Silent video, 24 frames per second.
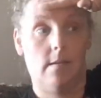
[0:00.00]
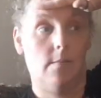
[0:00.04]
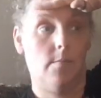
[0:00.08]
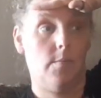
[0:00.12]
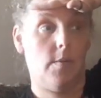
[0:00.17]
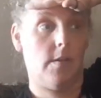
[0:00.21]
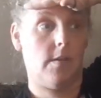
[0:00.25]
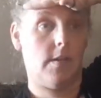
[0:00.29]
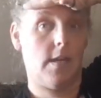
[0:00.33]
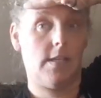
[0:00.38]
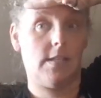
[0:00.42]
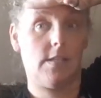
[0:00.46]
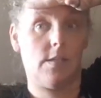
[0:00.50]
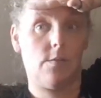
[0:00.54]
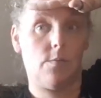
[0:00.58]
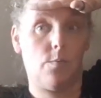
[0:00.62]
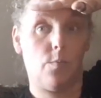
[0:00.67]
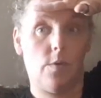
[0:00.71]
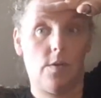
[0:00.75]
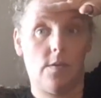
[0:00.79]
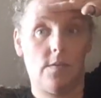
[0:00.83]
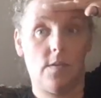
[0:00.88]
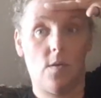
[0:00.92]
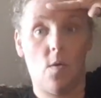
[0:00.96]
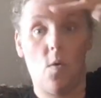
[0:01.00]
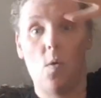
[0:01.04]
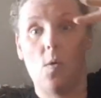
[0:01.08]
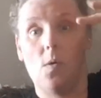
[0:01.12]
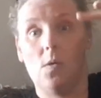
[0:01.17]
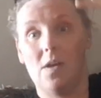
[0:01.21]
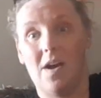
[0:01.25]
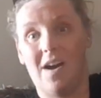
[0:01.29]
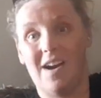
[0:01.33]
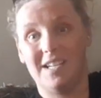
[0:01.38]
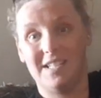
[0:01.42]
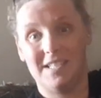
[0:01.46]
but that's where the
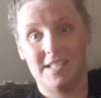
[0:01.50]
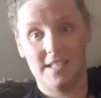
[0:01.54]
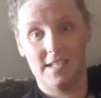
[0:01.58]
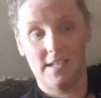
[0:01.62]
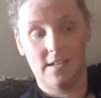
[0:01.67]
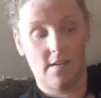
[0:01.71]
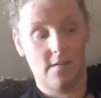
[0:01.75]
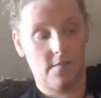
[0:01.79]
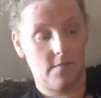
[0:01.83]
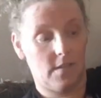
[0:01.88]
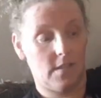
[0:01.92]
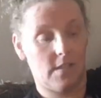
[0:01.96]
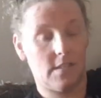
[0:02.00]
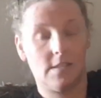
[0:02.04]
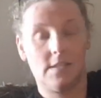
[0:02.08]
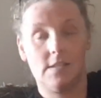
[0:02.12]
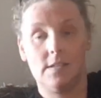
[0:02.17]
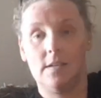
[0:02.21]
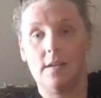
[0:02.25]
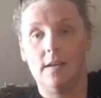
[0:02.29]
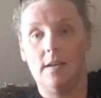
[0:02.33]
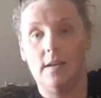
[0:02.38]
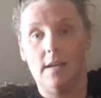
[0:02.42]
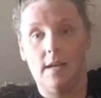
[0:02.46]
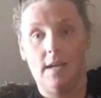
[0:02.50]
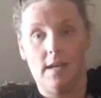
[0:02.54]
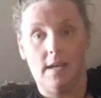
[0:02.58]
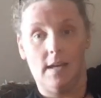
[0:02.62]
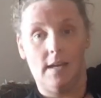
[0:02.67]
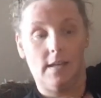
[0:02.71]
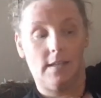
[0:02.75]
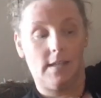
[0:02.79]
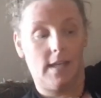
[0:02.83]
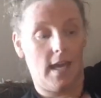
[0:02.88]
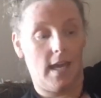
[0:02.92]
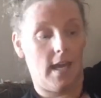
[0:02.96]
whole idea of this
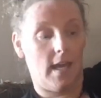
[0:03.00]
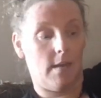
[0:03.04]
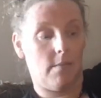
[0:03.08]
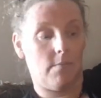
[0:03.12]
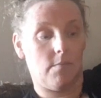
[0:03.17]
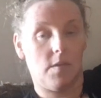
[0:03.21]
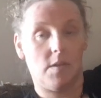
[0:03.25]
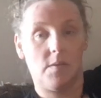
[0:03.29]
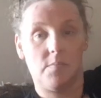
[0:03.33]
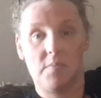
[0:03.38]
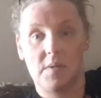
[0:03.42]
came.